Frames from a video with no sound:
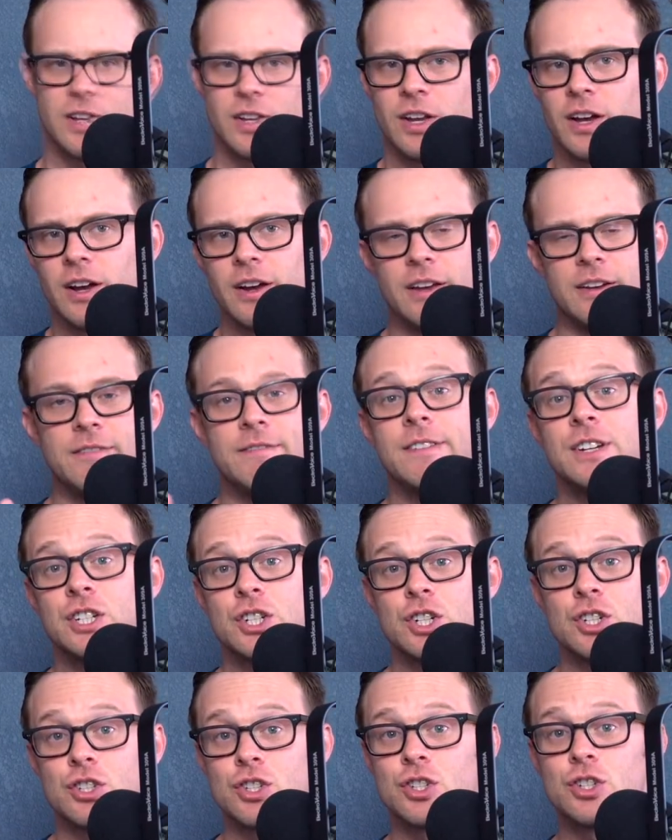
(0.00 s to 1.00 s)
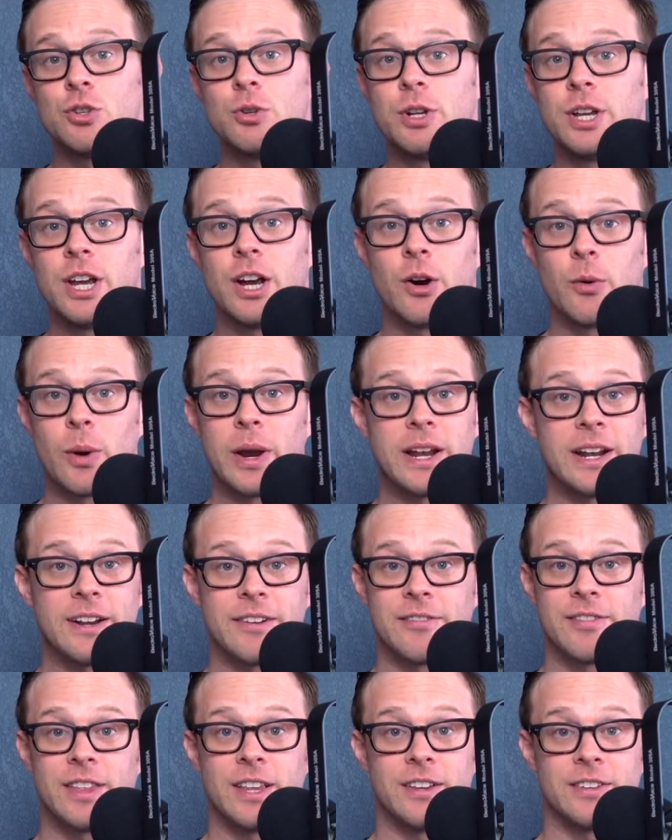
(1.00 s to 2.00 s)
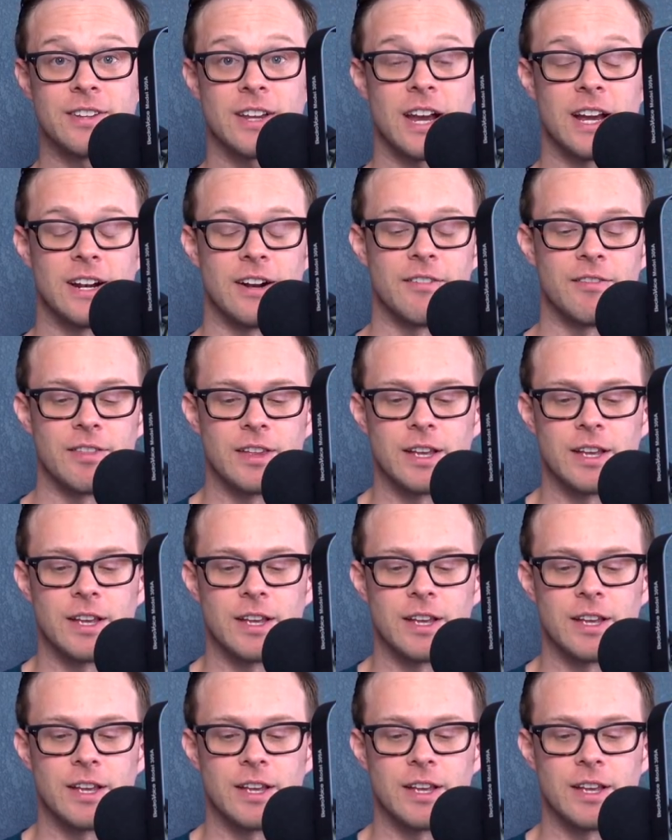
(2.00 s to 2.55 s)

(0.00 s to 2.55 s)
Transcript: uh, InVision Studio, any of these kind of